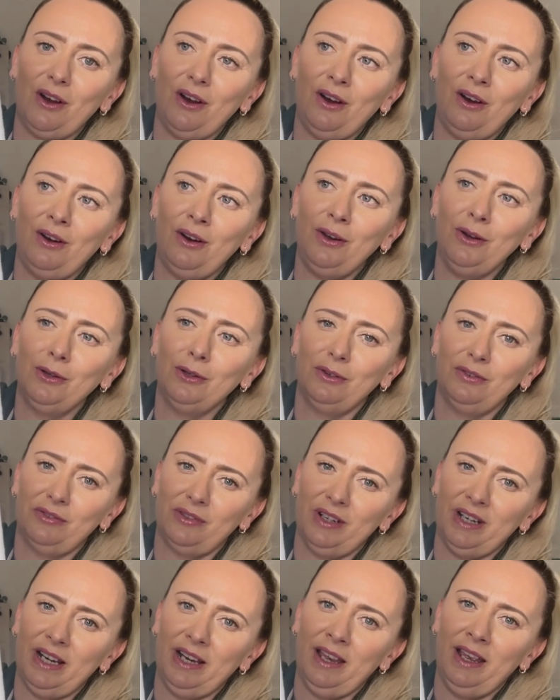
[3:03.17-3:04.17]
all over
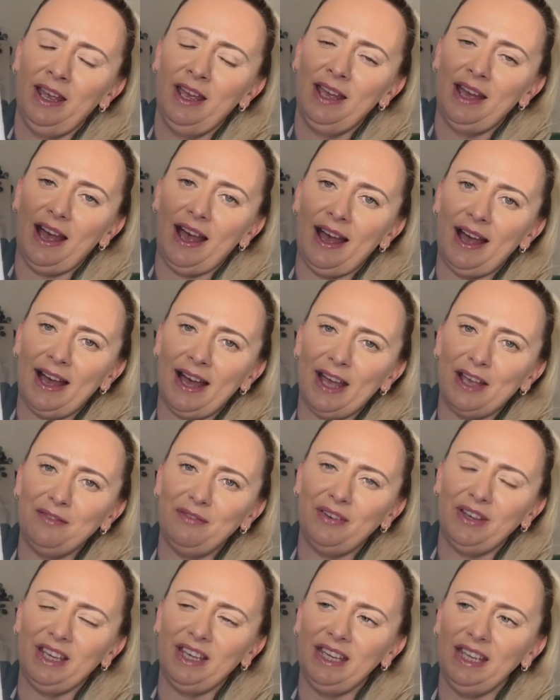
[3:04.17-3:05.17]
it,
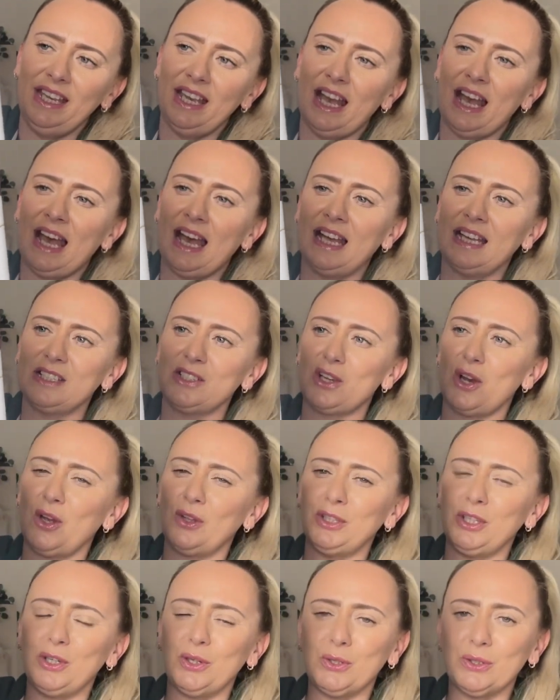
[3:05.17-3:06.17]
ivy, and on
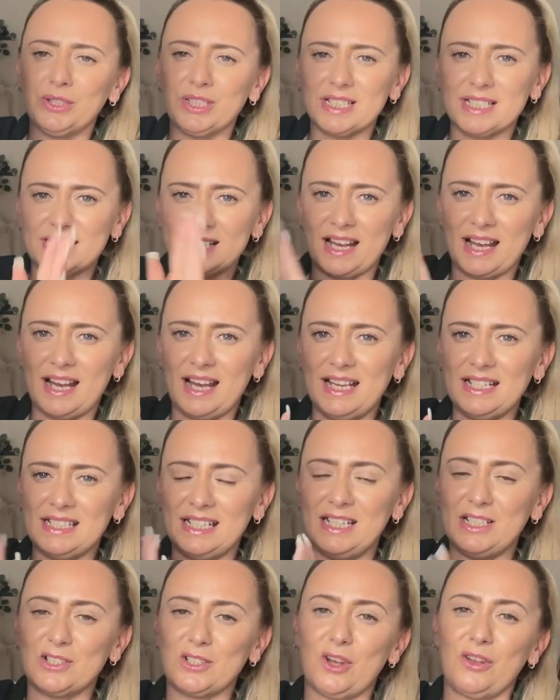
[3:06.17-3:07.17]
the other side,
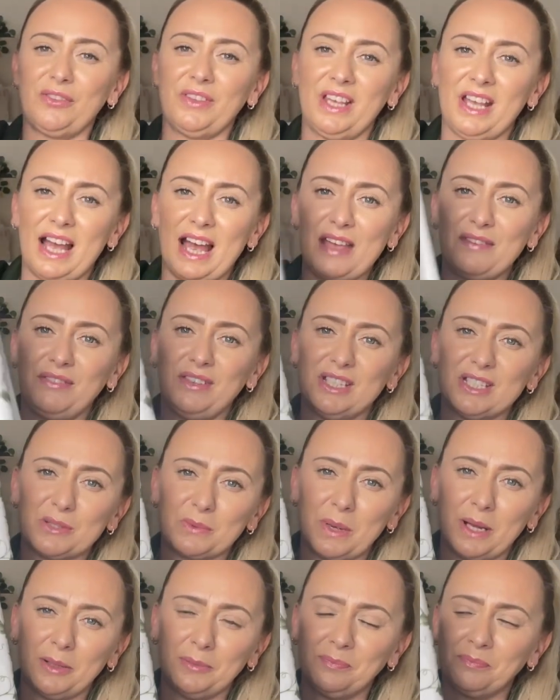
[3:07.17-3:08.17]
it's got the ivy as
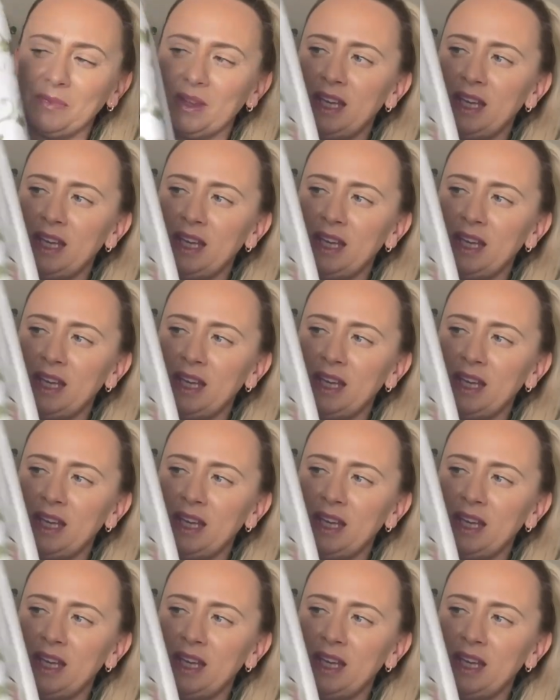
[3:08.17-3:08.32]
well.